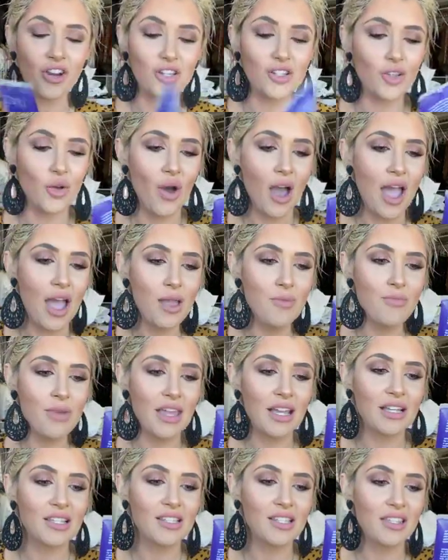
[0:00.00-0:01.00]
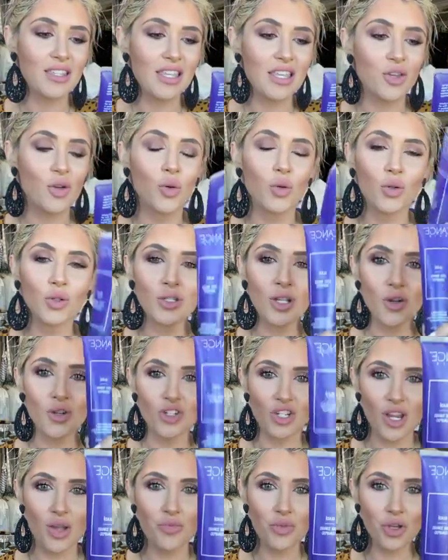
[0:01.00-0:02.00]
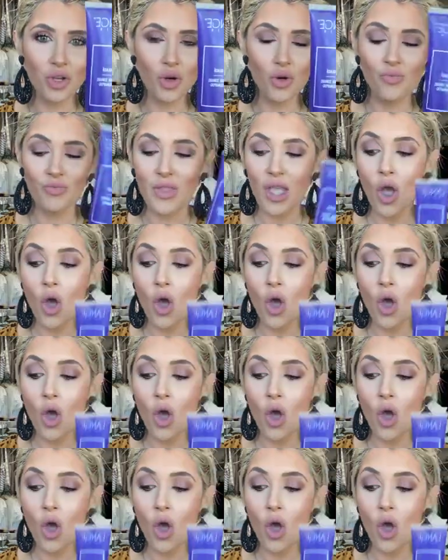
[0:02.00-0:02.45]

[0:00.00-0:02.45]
So I mix the Cool Tone Shampoo